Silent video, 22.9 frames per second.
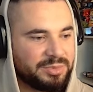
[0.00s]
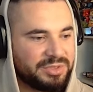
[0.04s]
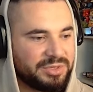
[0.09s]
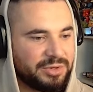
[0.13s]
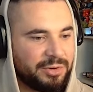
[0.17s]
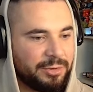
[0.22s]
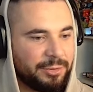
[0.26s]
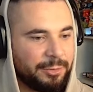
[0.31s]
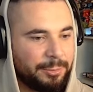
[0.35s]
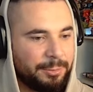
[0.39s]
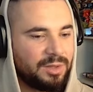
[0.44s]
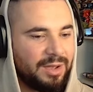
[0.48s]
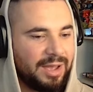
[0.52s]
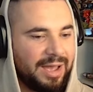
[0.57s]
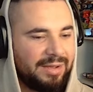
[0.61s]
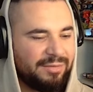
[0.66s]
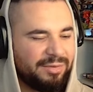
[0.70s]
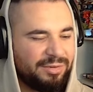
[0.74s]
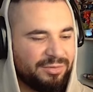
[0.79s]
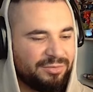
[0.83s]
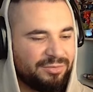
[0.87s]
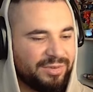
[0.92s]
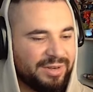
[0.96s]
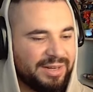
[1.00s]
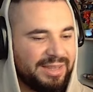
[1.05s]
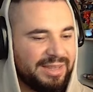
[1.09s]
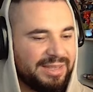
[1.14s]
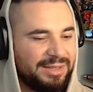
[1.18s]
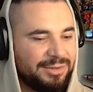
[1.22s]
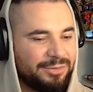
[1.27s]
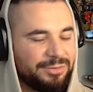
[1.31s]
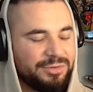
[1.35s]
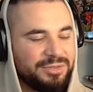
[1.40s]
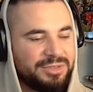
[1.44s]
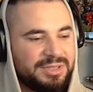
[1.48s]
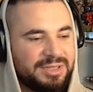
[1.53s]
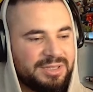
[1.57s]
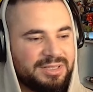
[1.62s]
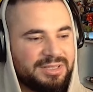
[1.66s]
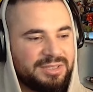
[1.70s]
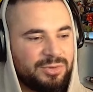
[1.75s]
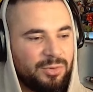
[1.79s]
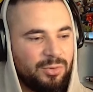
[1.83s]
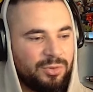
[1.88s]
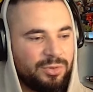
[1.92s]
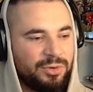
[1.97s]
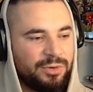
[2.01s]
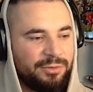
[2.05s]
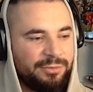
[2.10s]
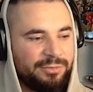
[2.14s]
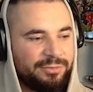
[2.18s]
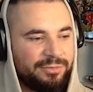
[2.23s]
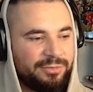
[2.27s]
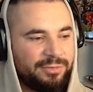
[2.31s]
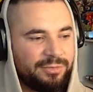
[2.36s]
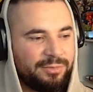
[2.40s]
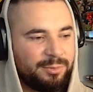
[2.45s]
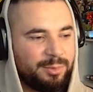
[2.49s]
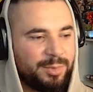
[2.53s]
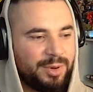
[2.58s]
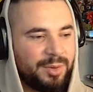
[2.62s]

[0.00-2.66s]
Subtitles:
So I haven't really used the sword off,